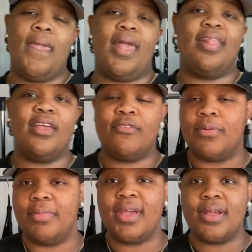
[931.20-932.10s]
And then
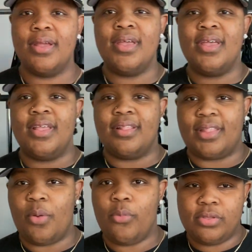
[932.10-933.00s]
from there,
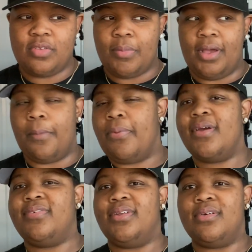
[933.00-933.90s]
they want to make a
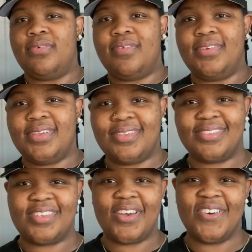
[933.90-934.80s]
profit off of it.
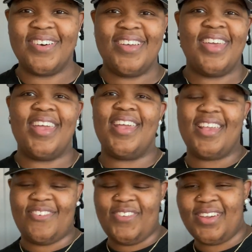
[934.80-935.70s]
So
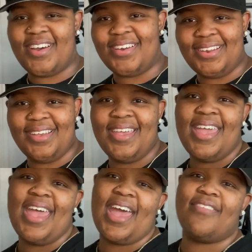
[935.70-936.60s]
if you're gonna
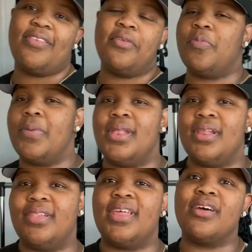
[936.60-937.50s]
have to spend
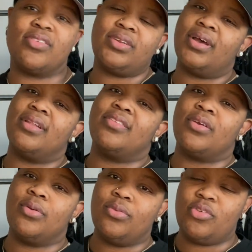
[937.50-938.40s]
$1,000
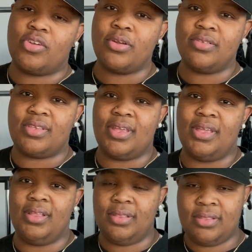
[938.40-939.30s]
on shirts
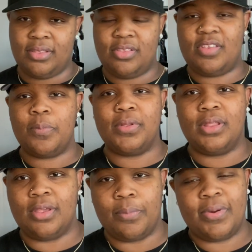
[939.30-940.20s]
and
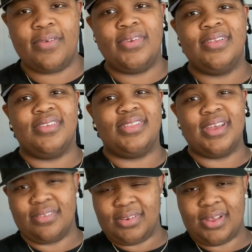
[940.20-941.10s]
typically your profit is
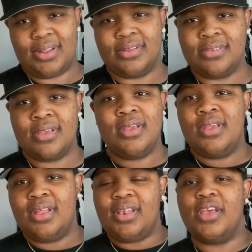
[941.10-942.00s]
$1,000,
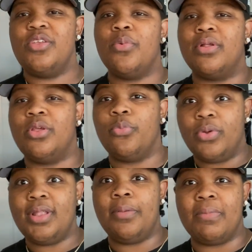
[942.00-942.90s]
now you only
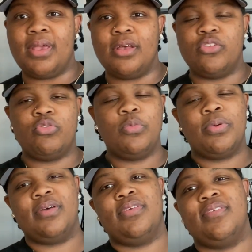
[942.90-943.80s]
really make a true
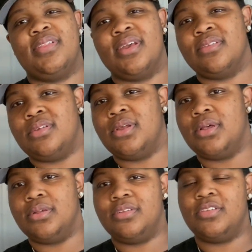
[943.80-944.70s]
profit of
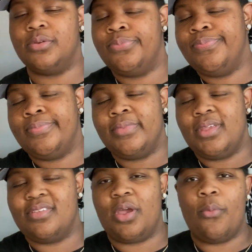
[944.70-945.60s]
$1,000. So
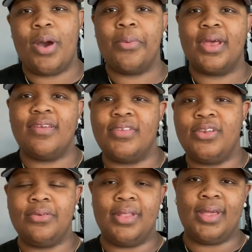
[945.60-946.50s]
it's like, why would I even
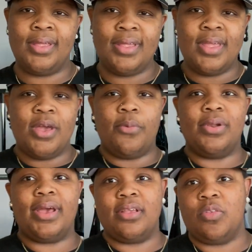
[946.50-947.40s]
do that when
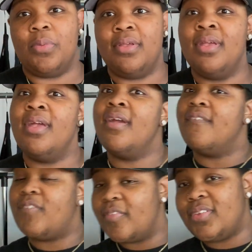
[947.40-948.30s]
I could spend
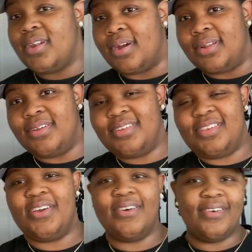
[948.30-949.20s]

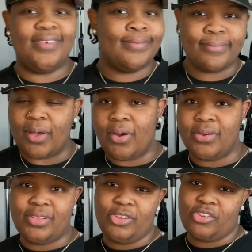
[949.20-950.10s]
$50 on
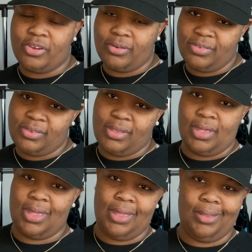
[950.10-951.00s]
all these shirts
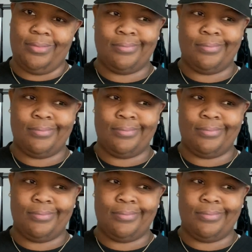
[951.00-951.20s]
and